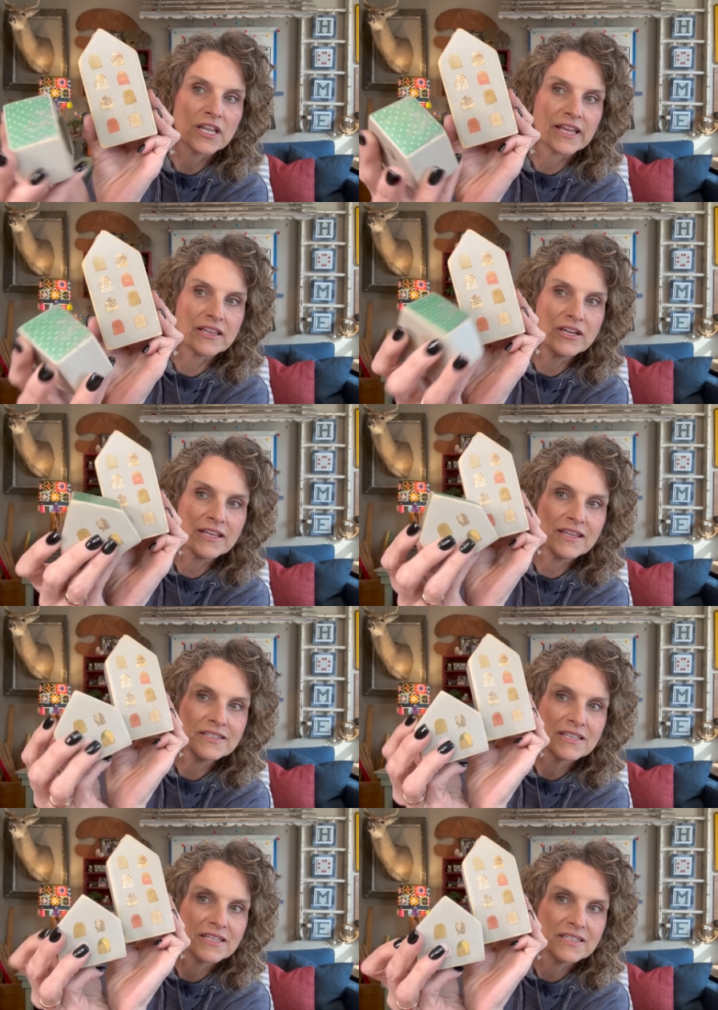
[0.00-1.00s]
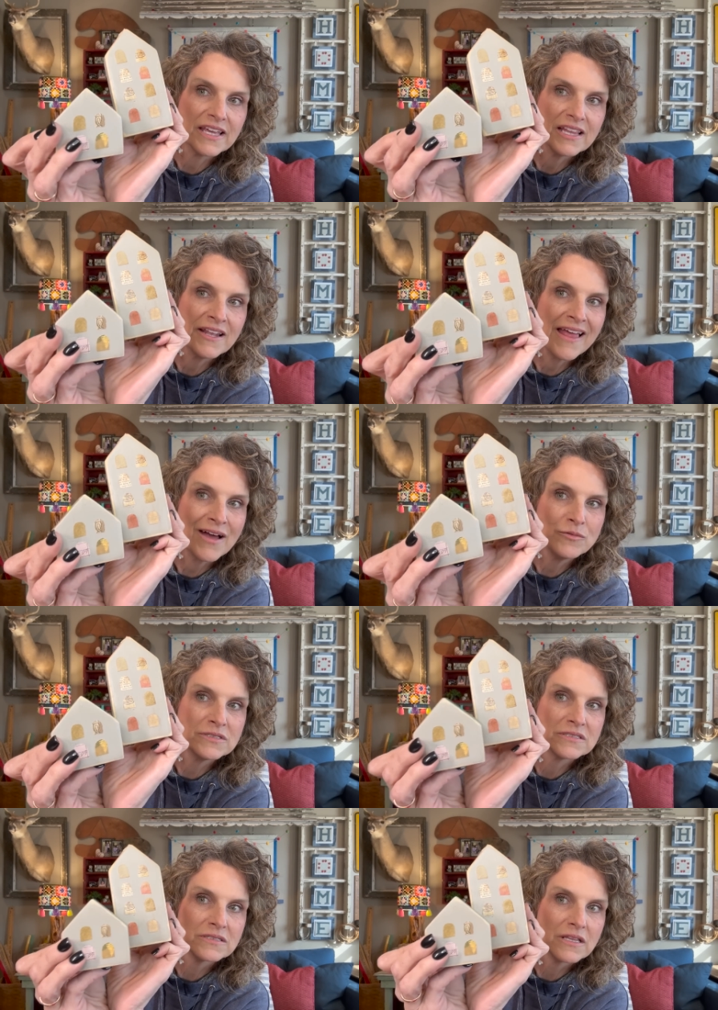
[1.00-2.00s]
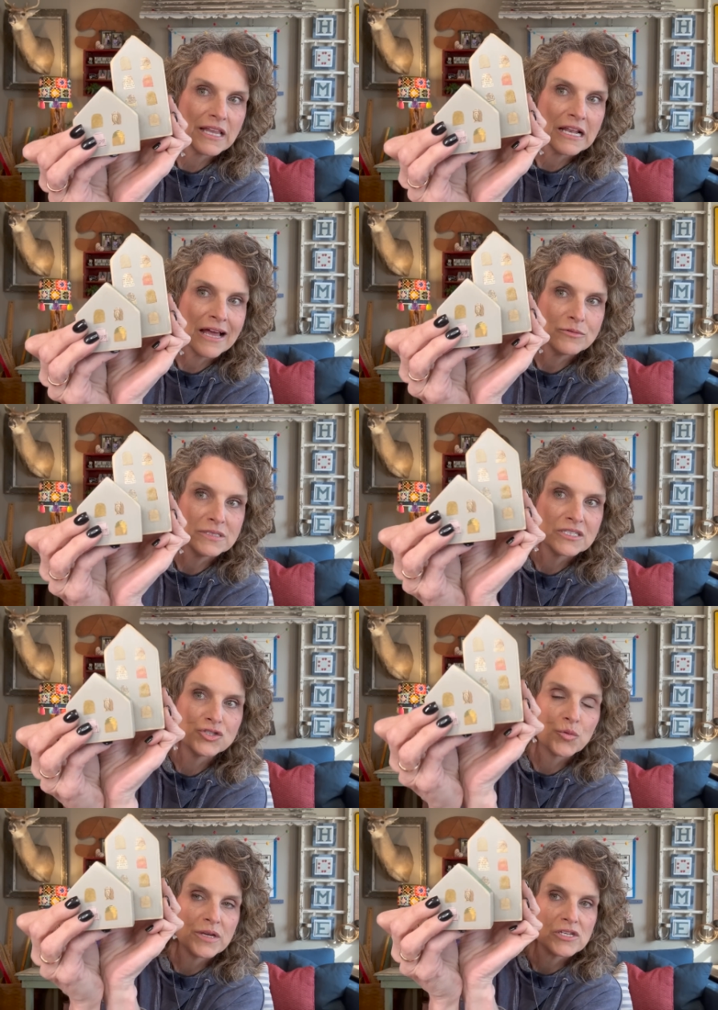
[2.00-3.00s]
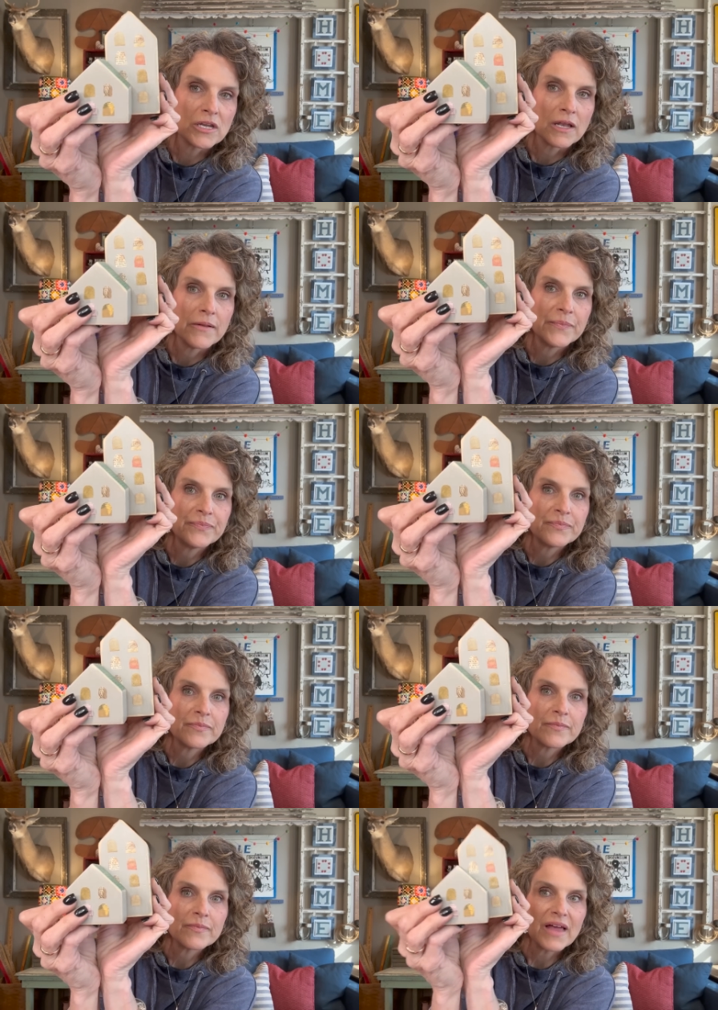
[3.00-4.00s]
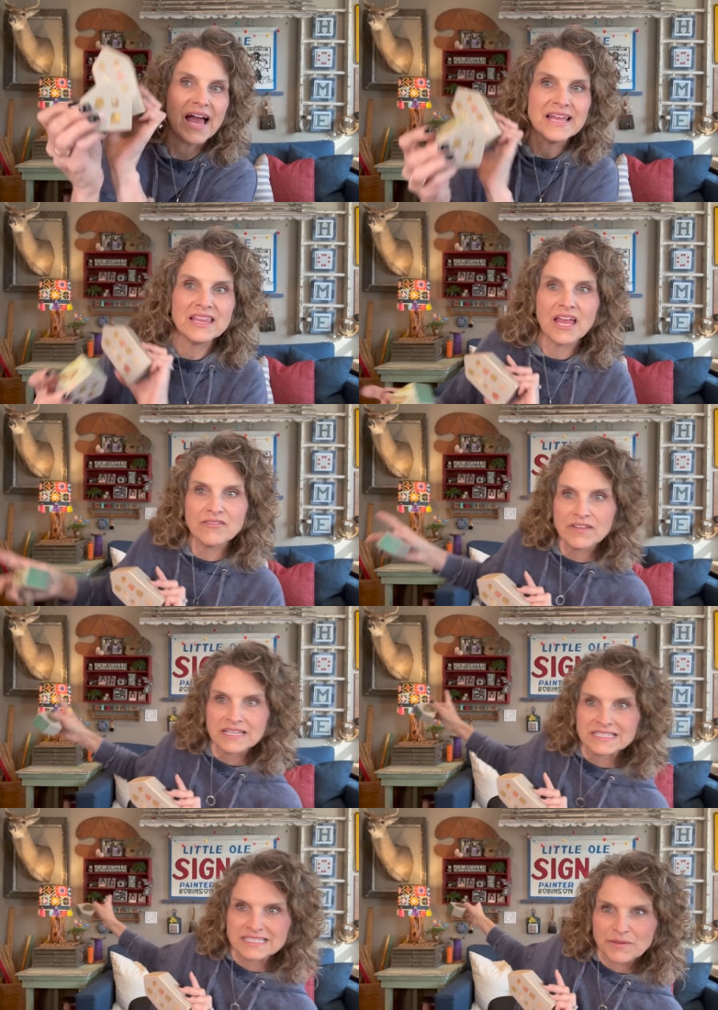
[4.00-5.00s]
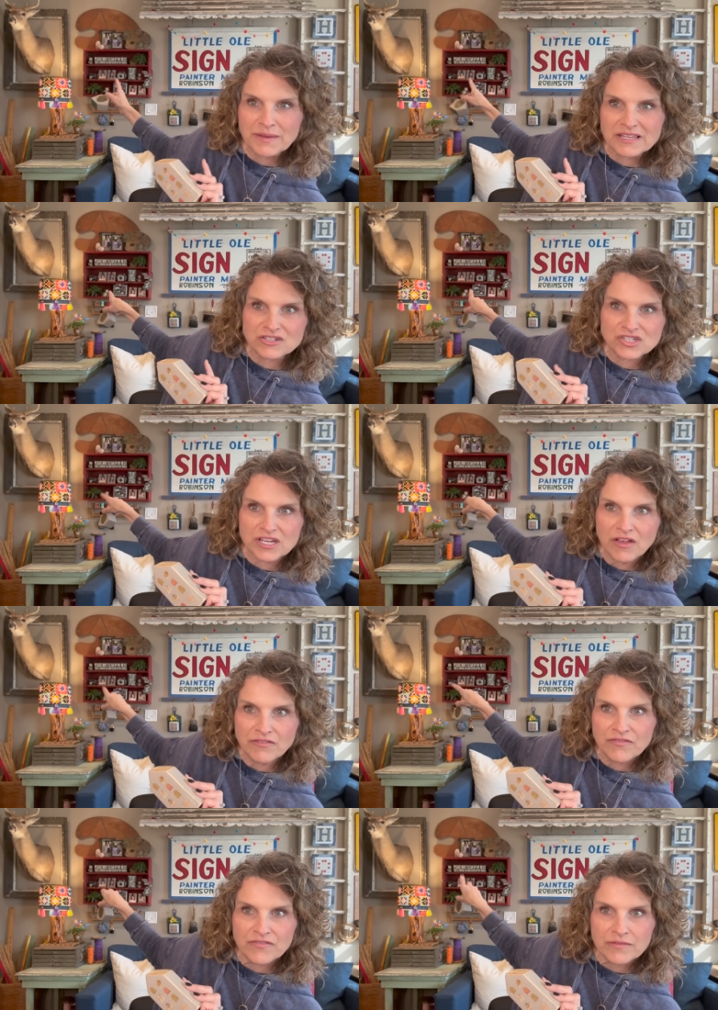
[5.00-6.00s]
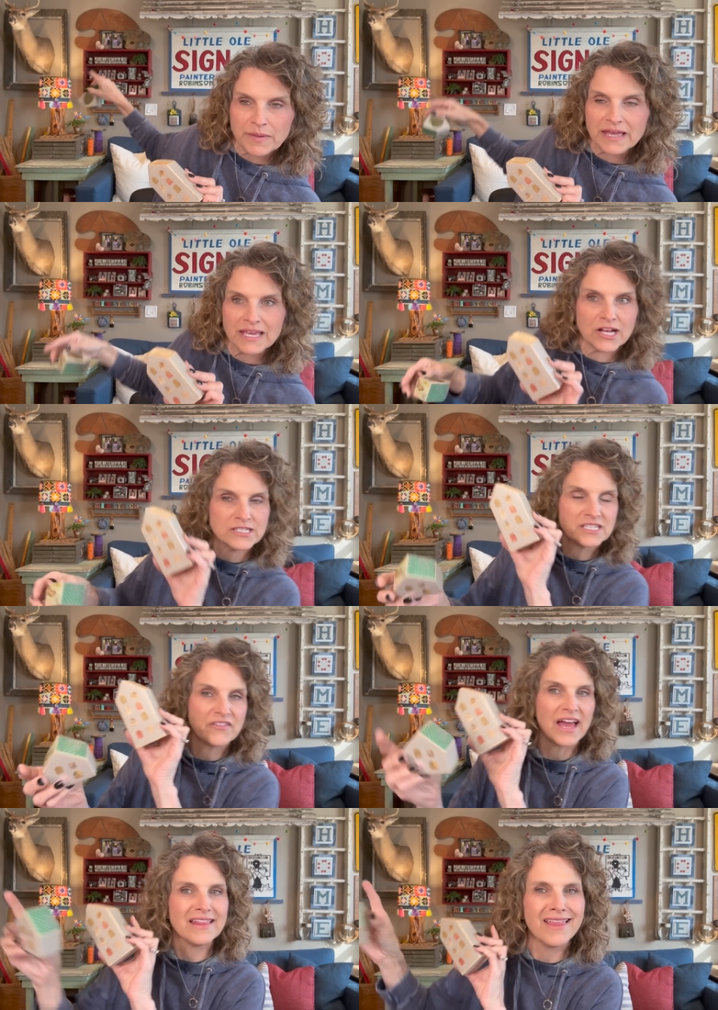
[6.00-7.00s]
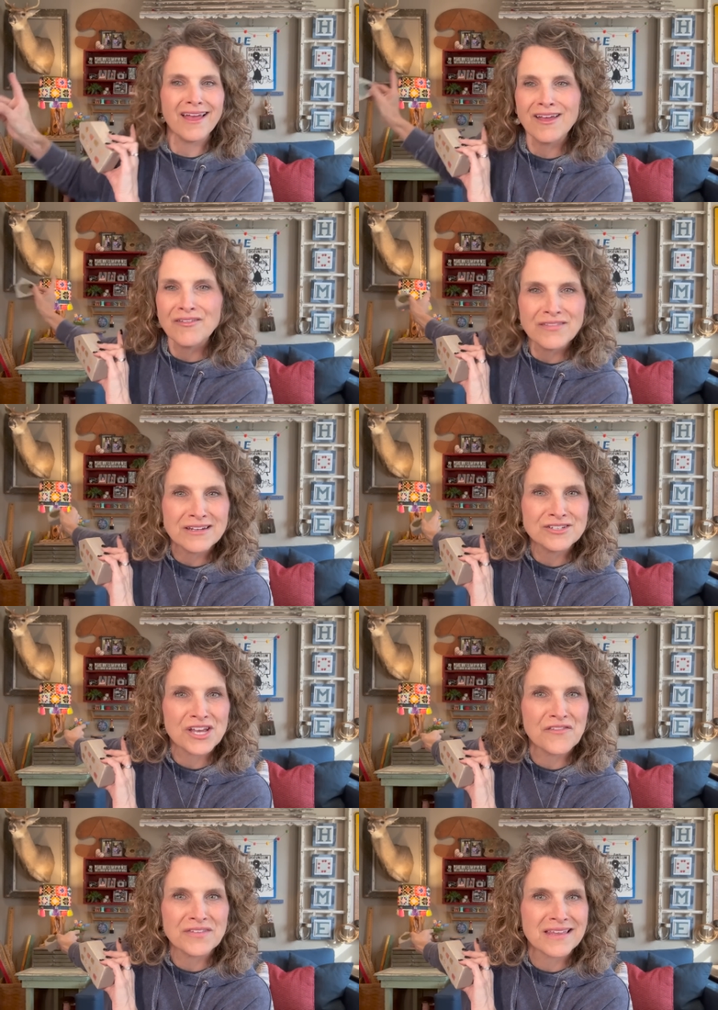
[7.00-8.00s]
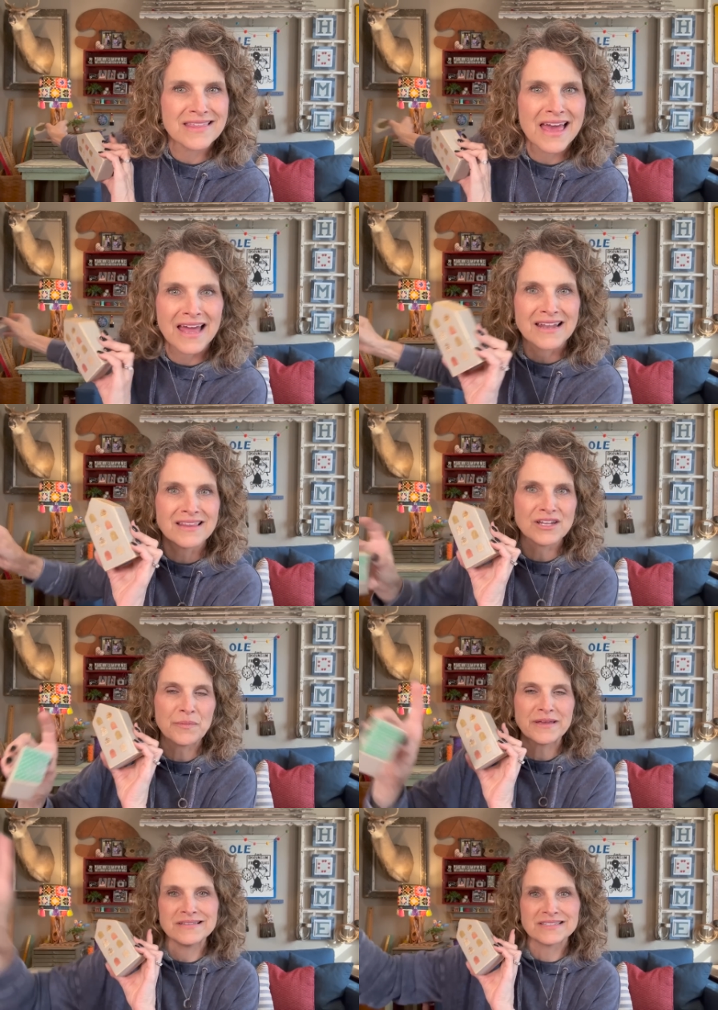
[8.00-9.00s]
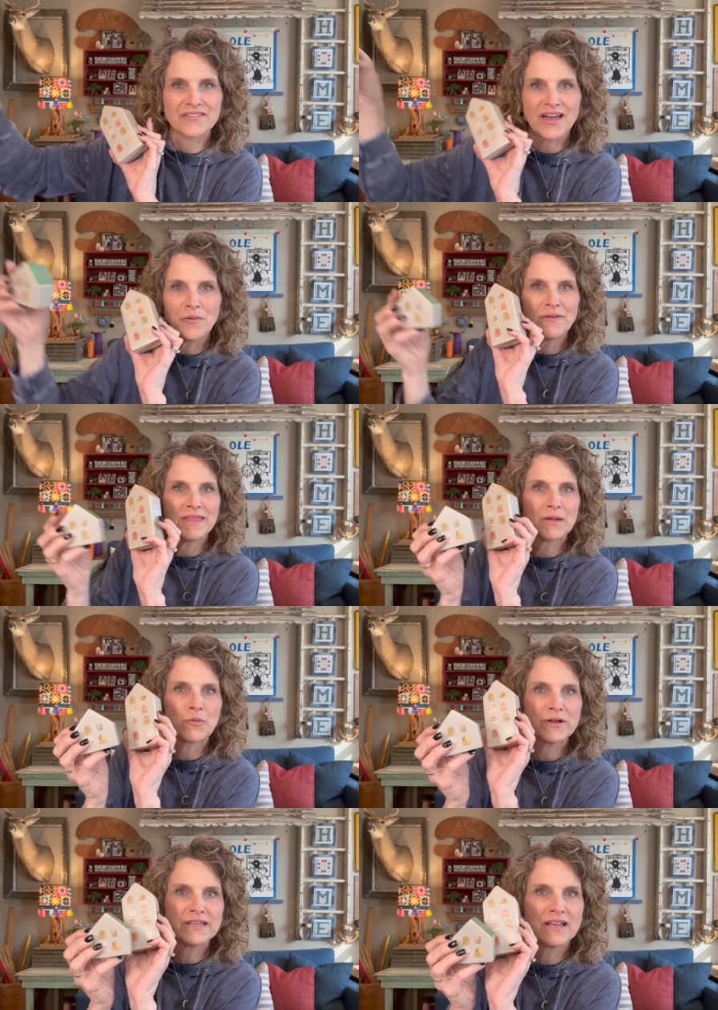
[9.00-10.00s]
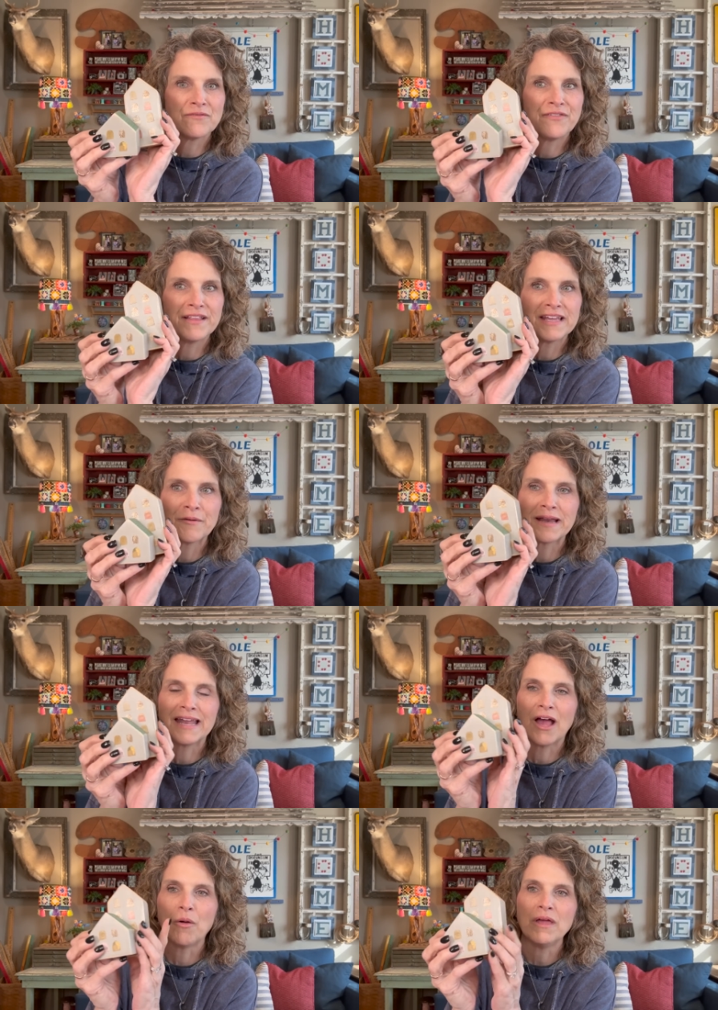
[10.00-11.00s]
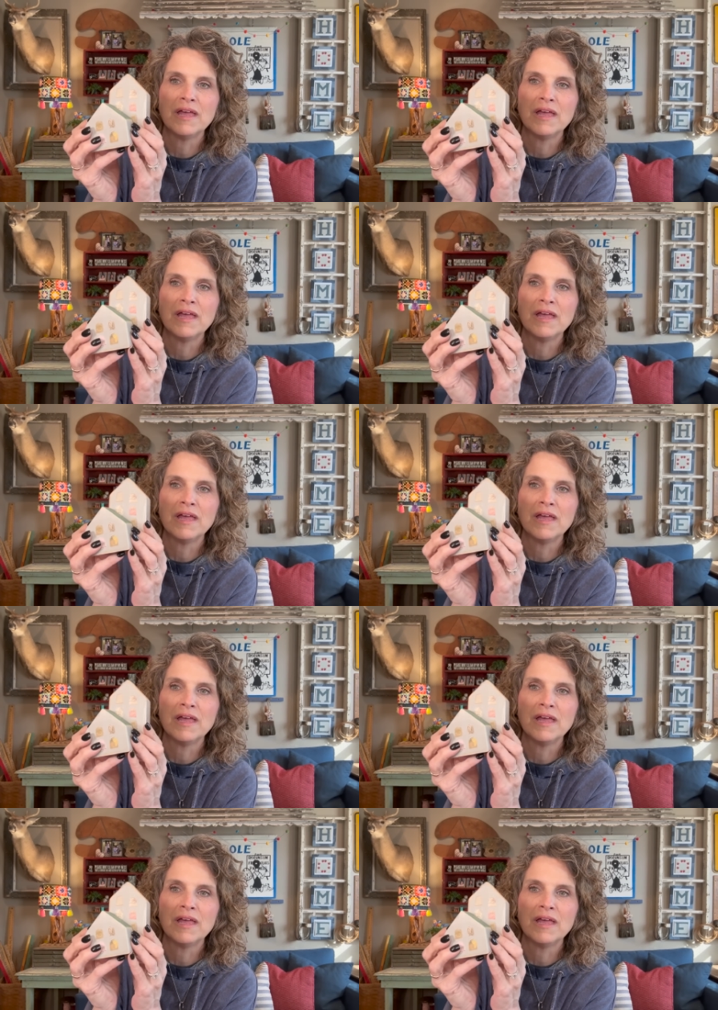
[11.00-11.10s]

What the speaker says: Like, look at this. It's like a little house situation. I love, see my little shelf back here and stuff? I love little shelves like that and little places. I've got one that I'm working on filling right now.